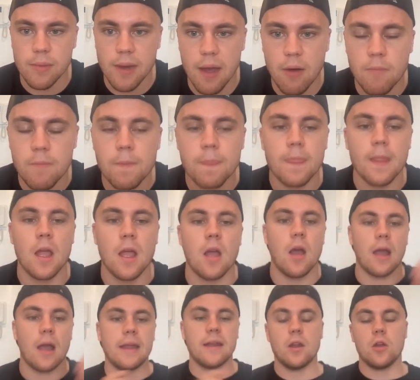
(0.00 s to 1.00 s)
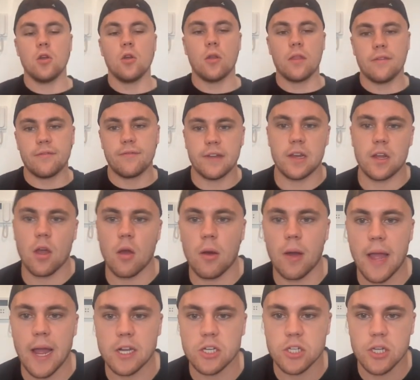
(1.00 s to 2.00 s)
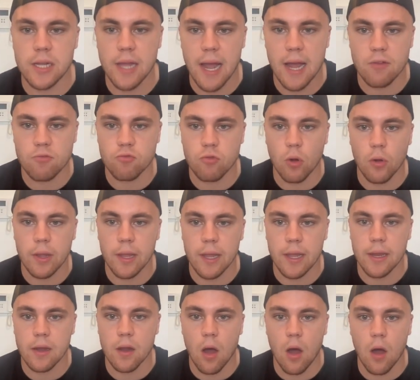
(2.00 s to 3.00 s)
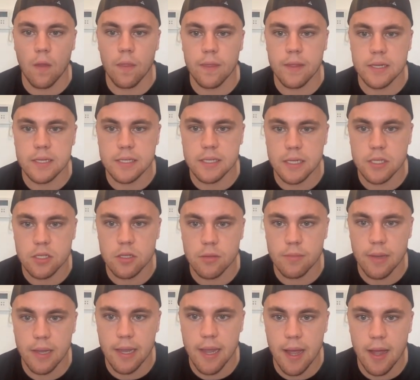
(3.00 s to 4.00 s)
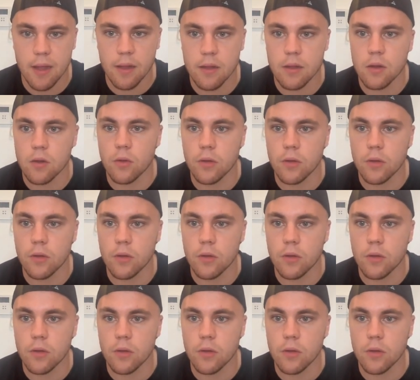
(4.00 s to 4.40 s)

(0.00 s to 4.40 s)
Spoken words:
Now, in another video, I actually had writing on this system here,